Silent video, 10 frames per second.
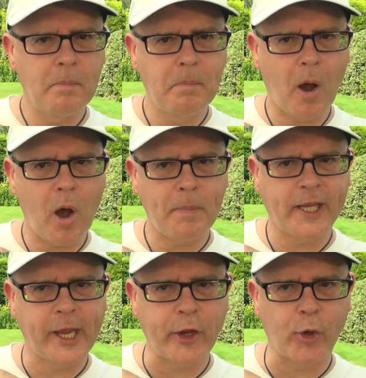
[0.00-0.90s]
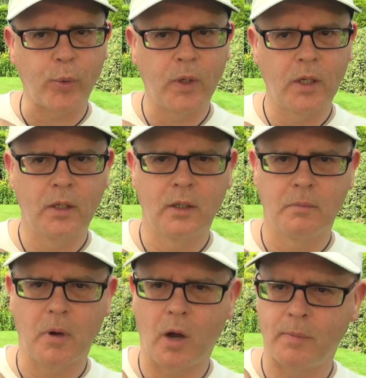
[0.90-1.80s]
barbecue.
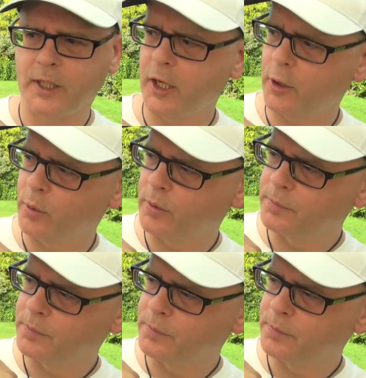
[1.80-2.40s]
Barbecue.